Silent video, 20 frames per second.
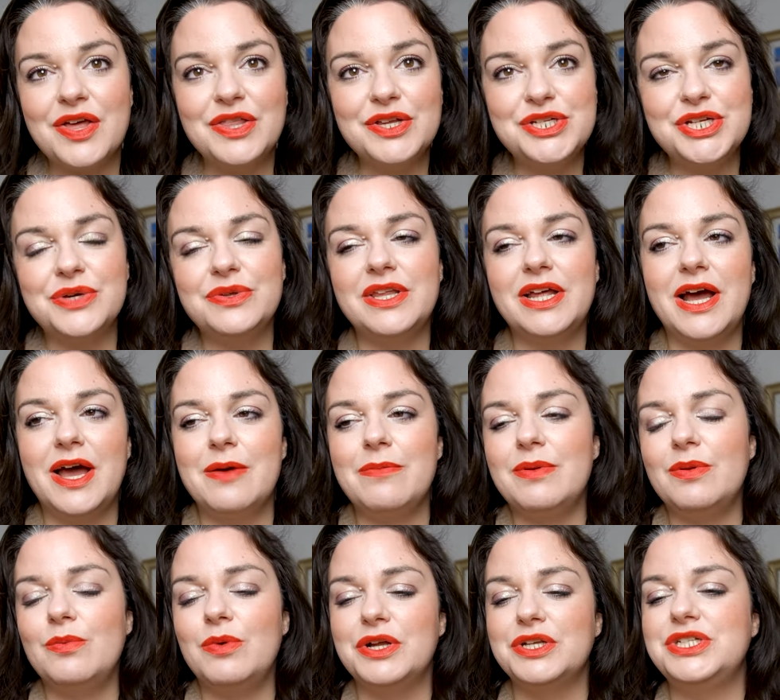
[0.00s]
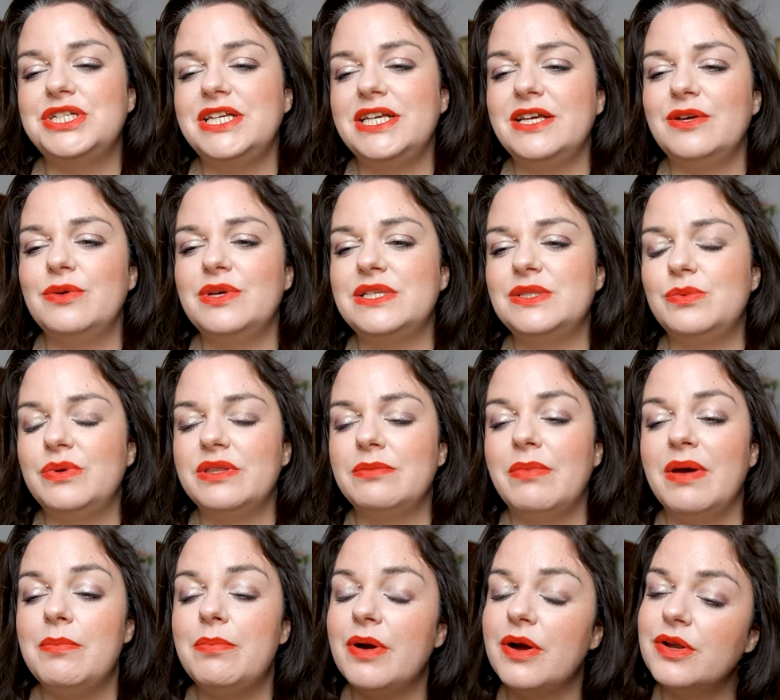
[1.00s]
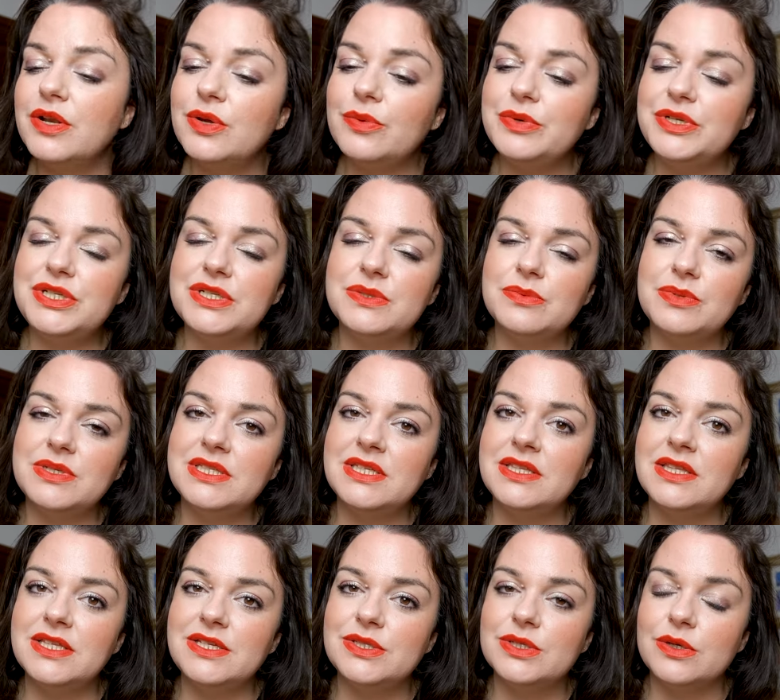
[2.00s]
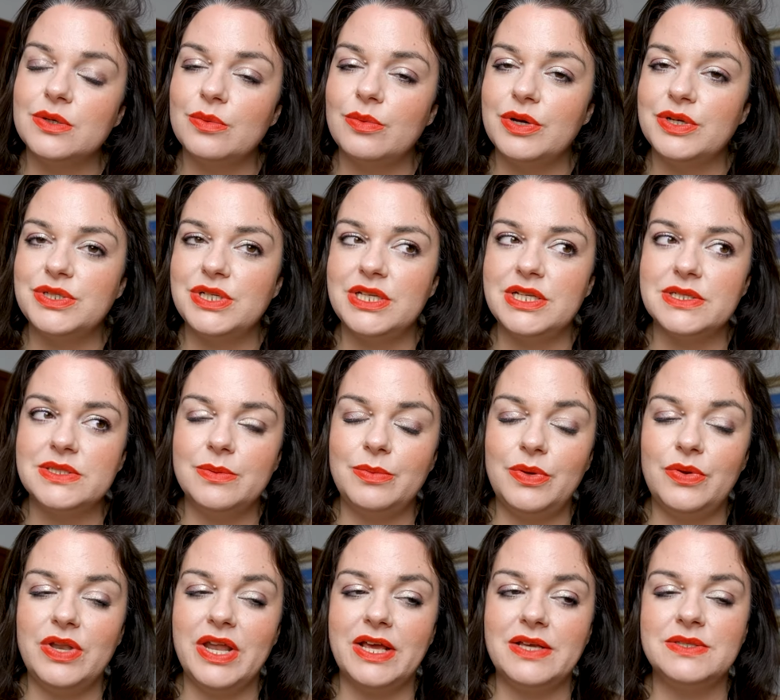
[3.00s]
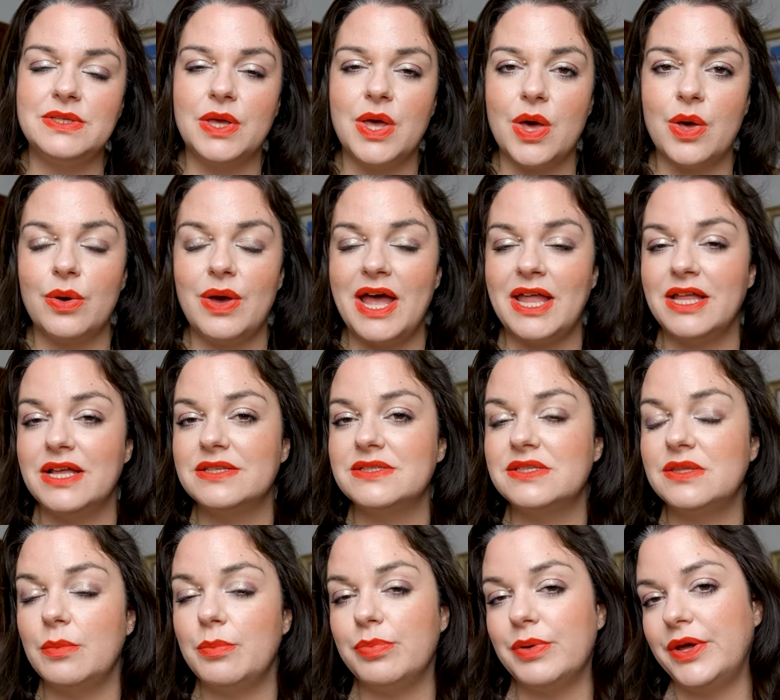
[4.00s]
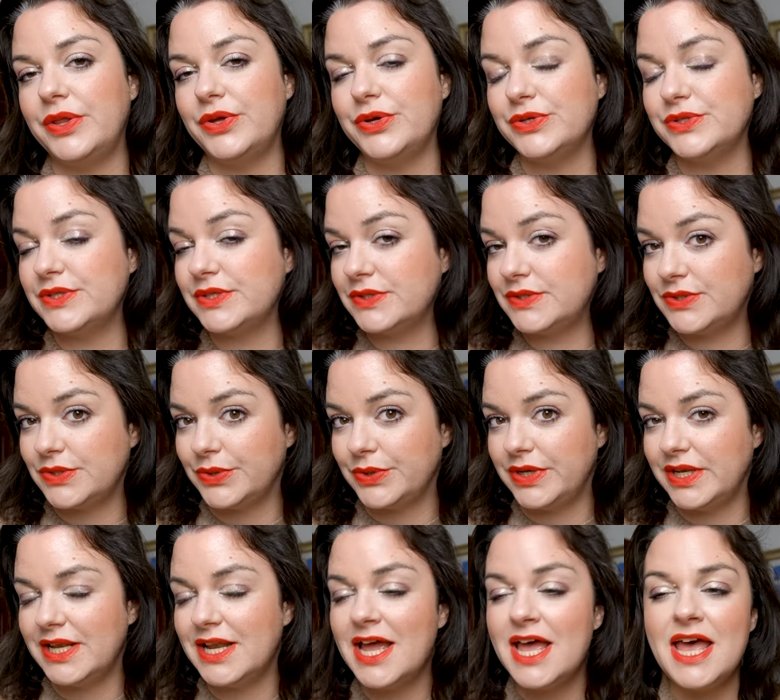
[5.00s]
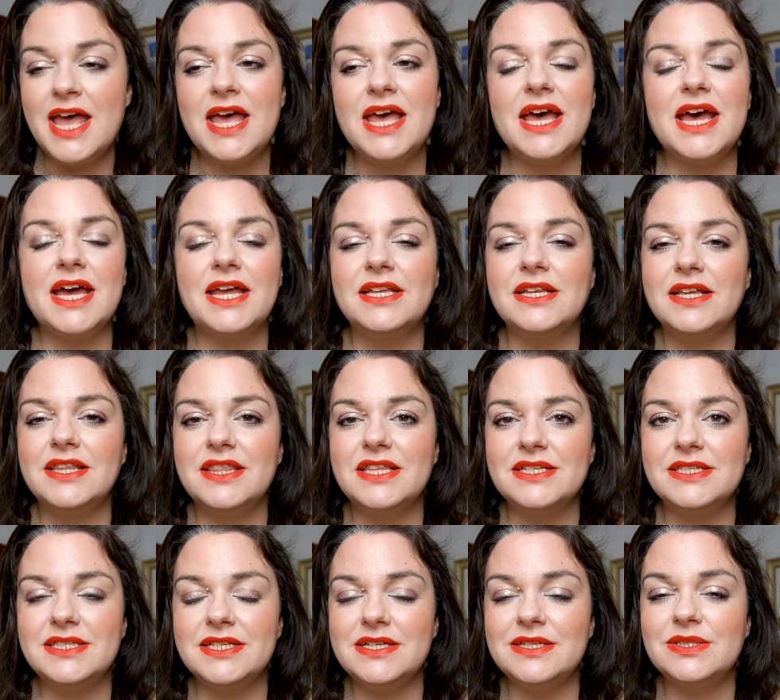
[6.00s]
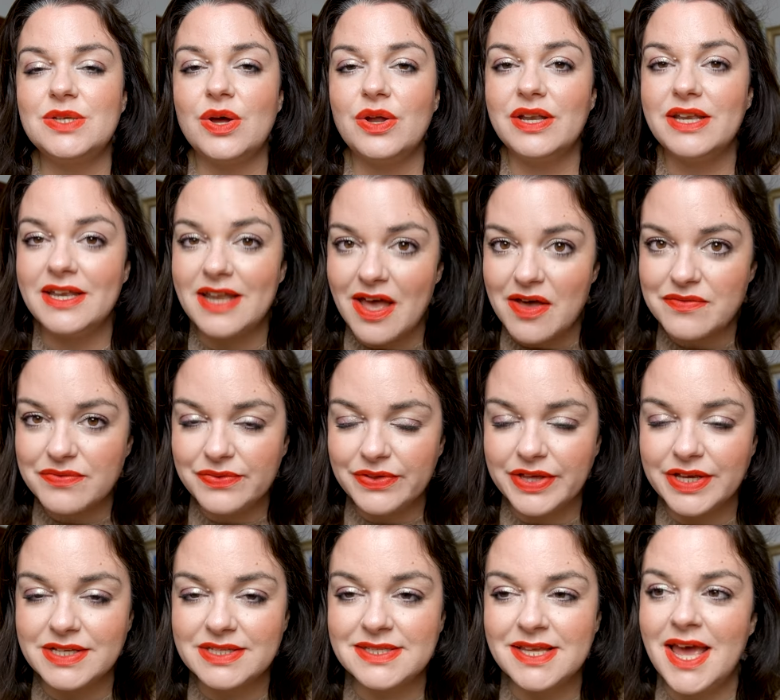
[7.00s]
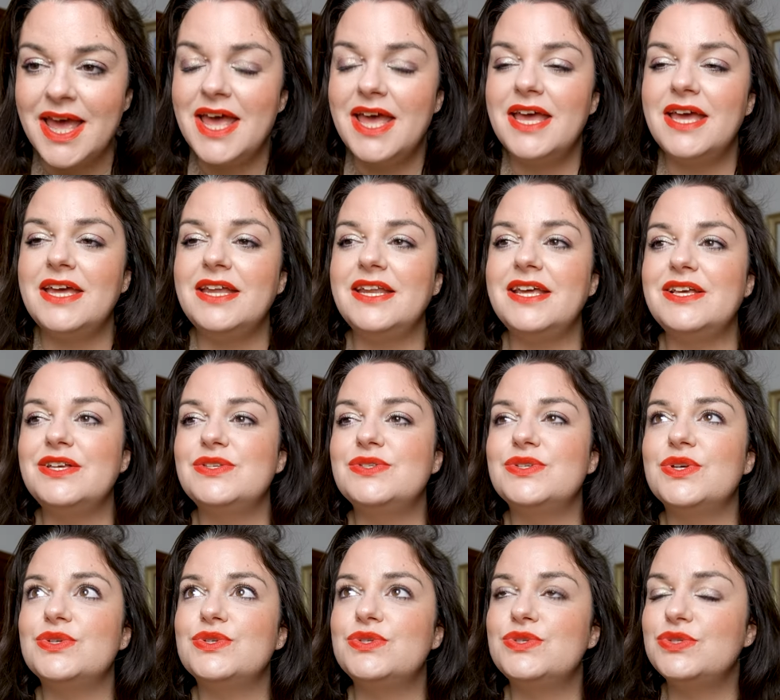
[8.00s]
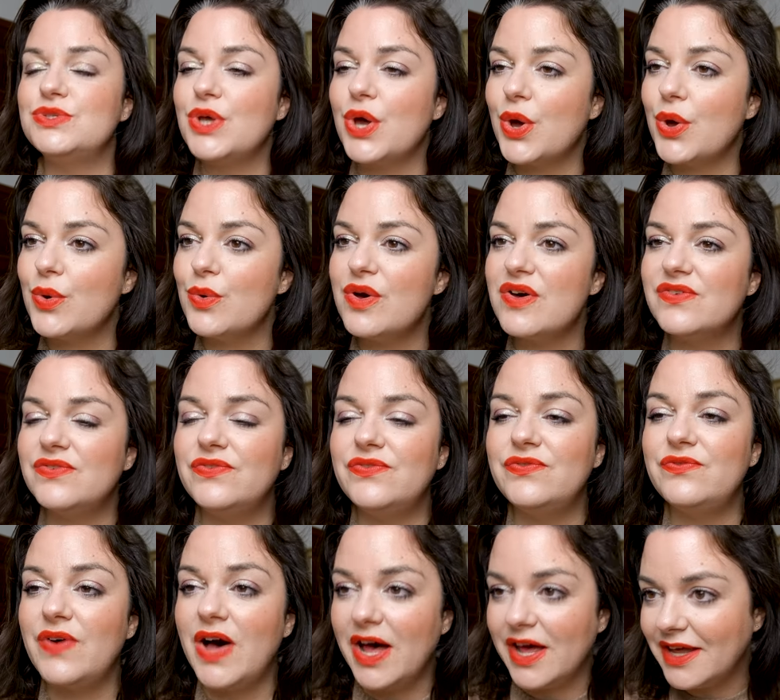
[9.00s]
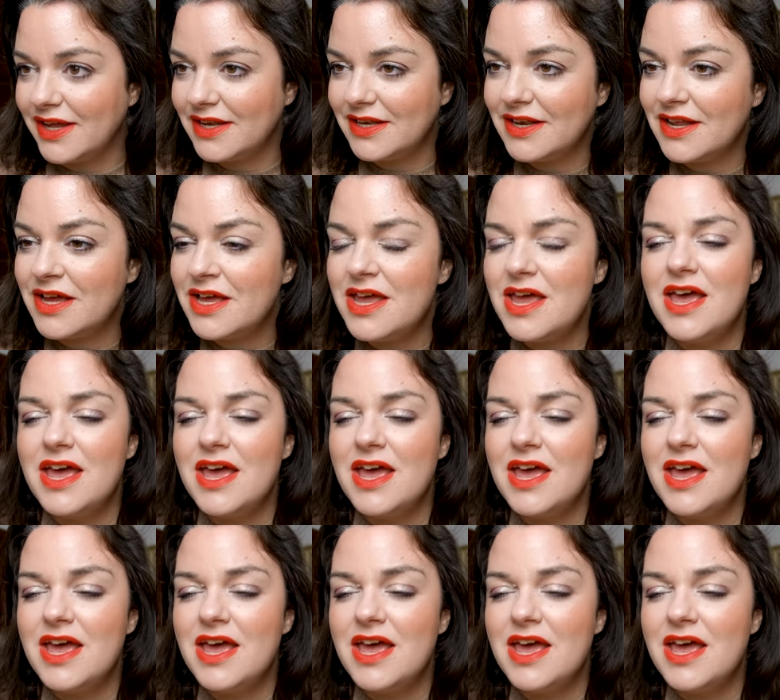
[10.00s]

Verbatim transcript: Another show that I've been watching is with my partner we just recently started watching this a few days ago and it's The Brothers Sun and this is on Netflix. It is so fun.